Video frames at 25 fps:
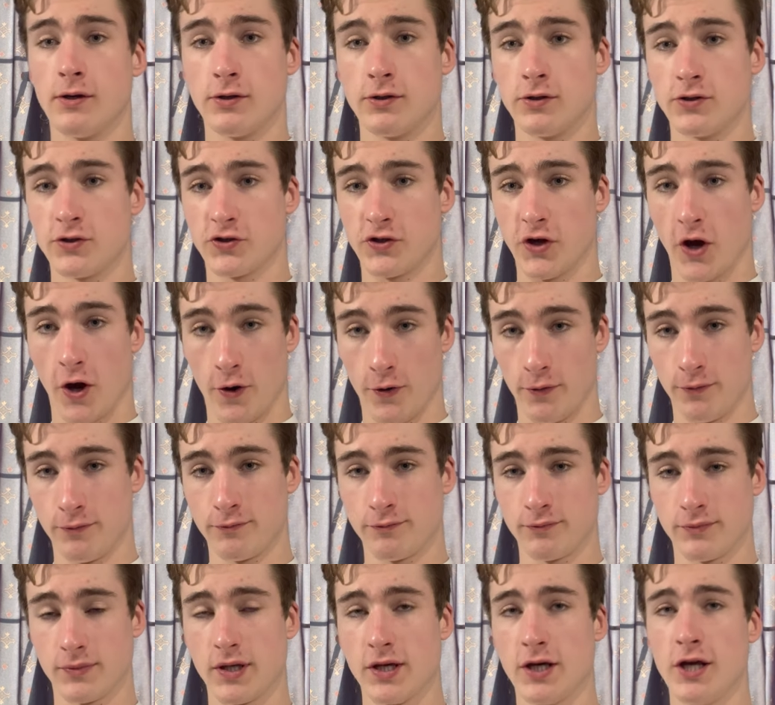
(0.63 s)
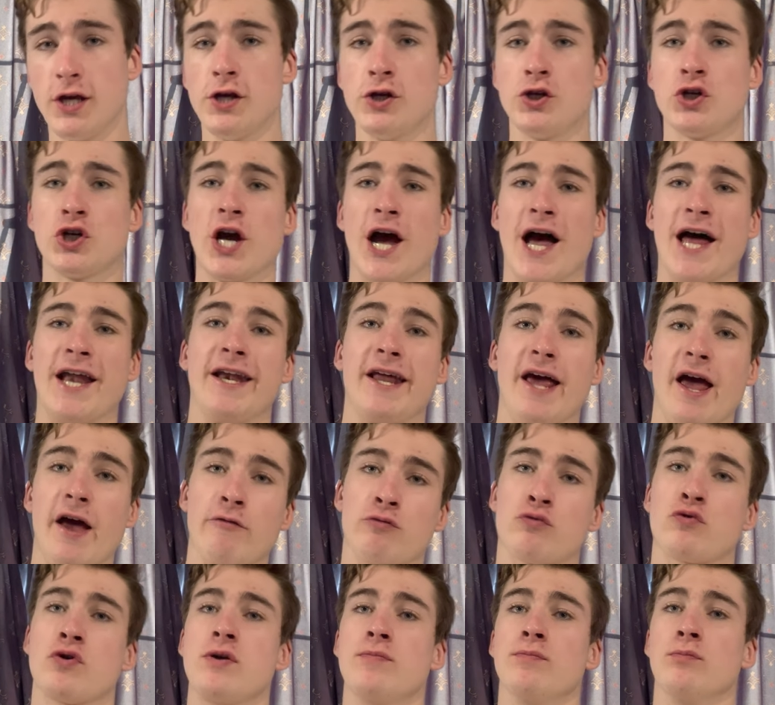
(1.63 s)
So, each and
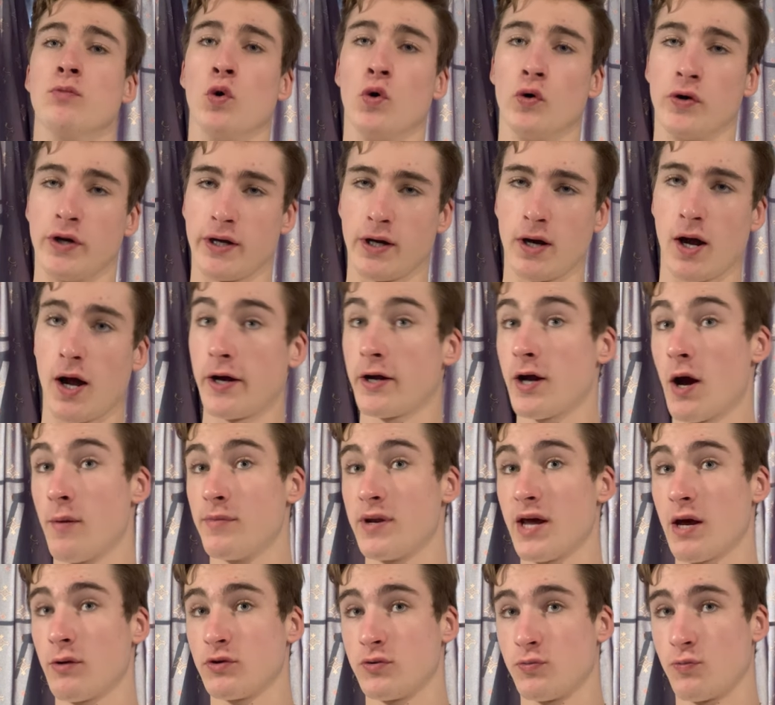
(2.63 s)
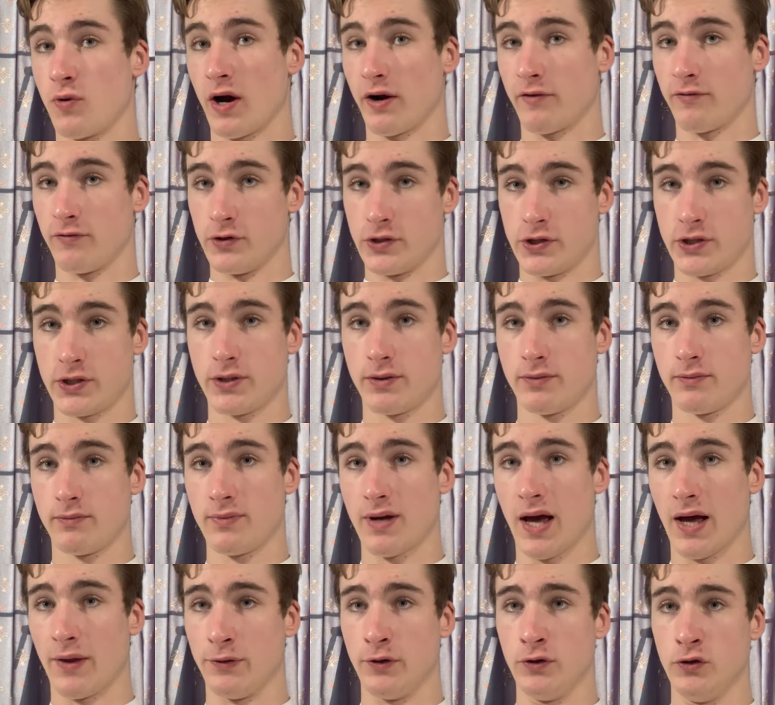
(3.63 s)
every morning I come down to breakfast,
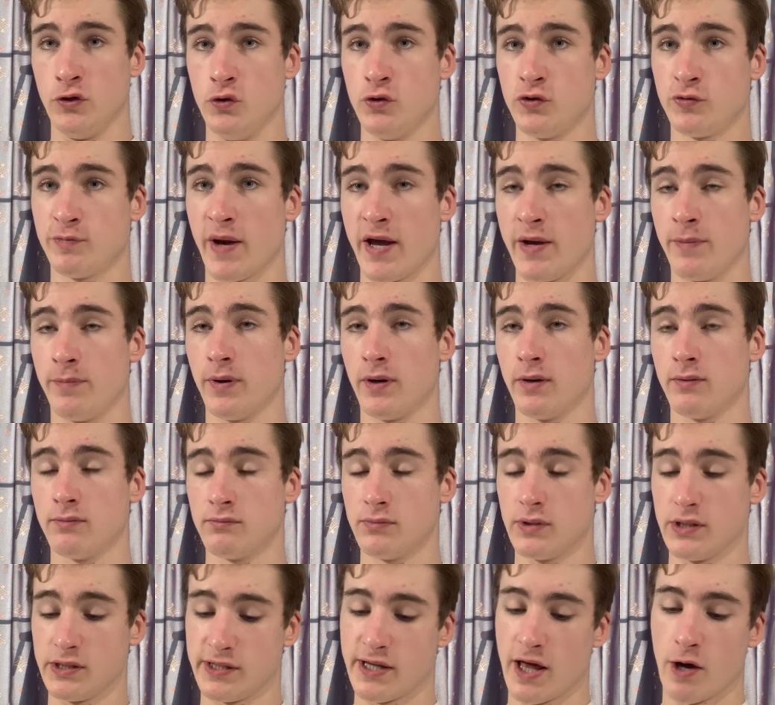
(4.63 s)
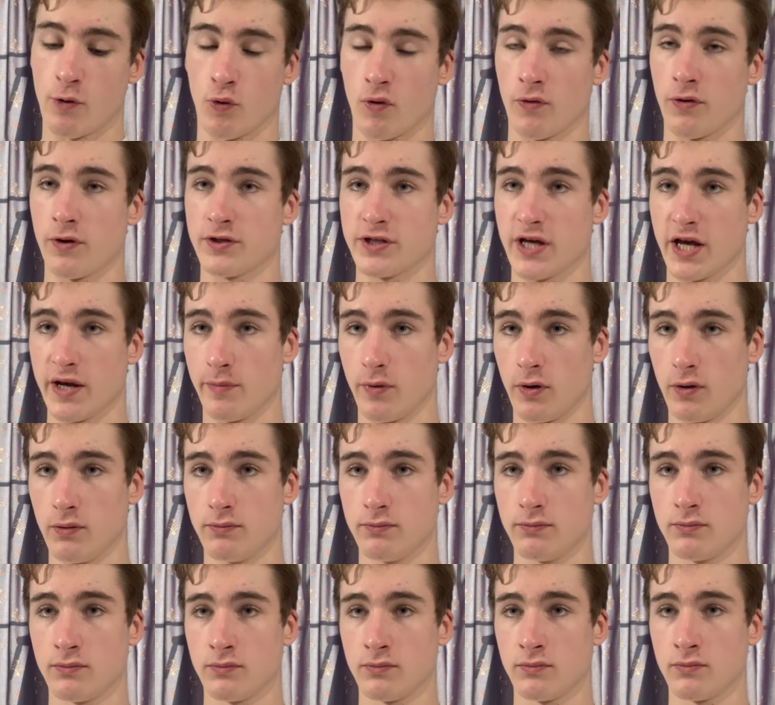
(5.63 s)
and the newspaper is there on the table.
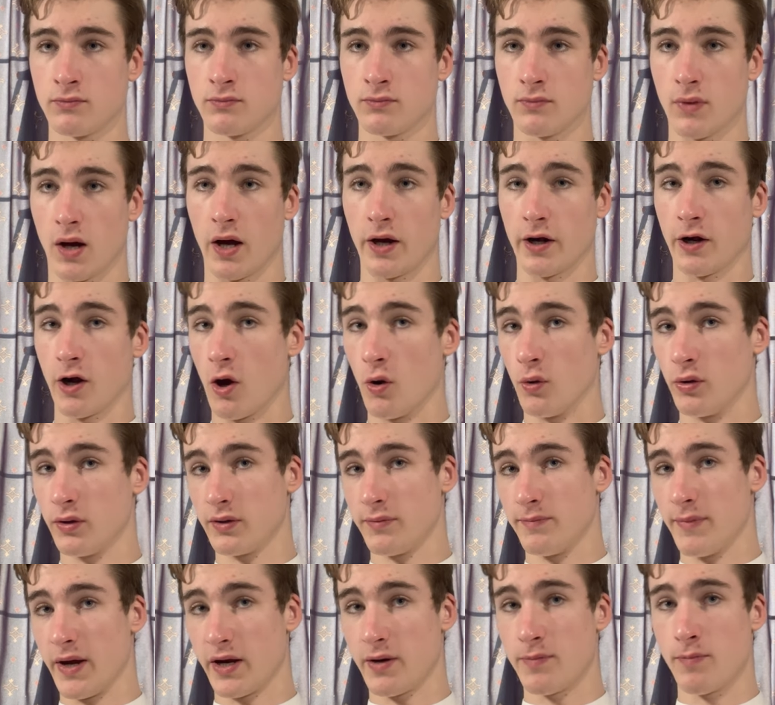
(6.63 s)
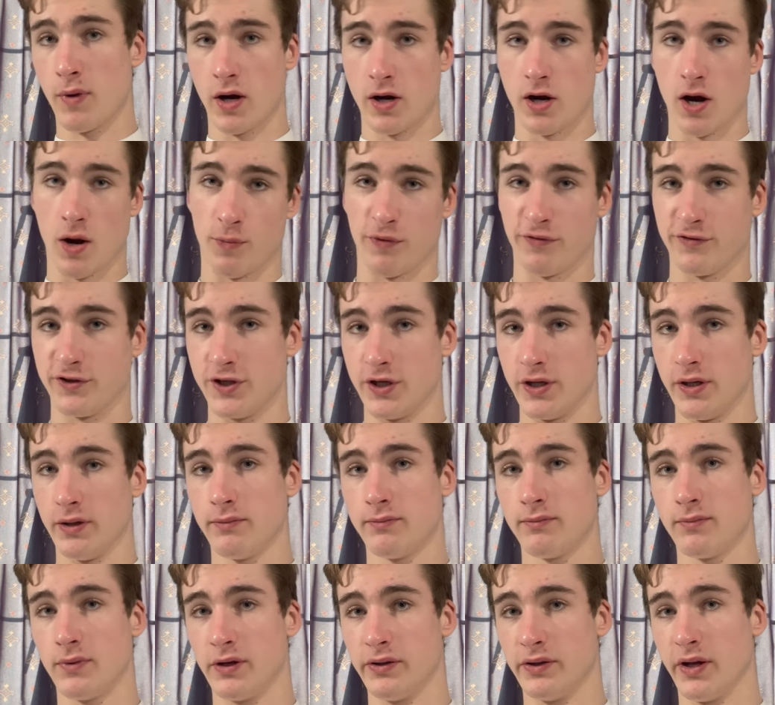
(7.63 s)
I go and make my cup of tea,
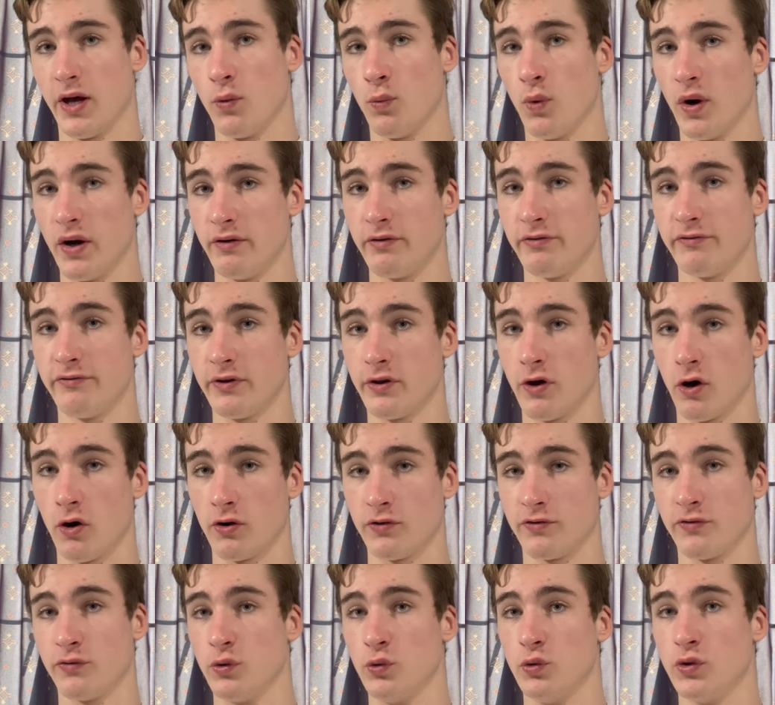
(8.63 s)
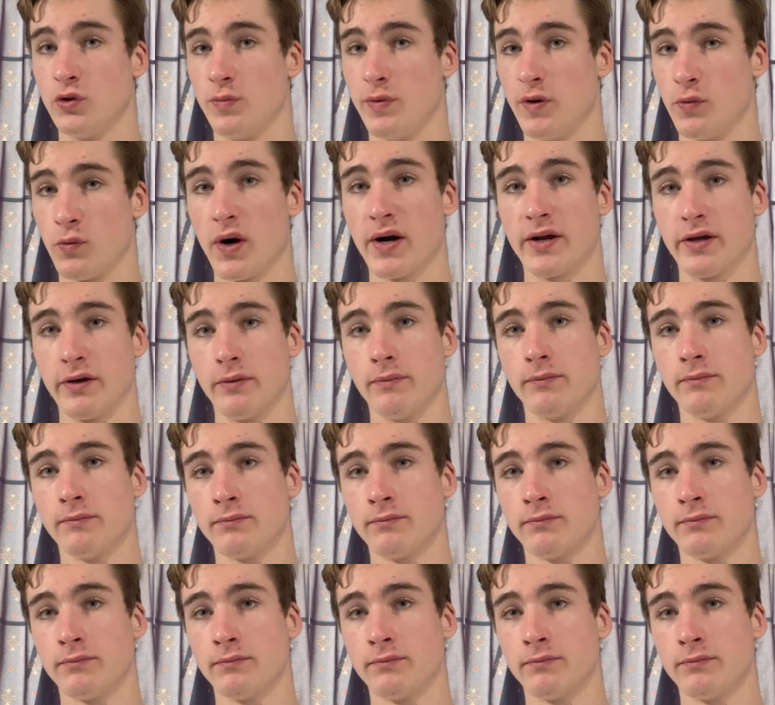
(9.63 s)
and I wait for the hot food to be ready.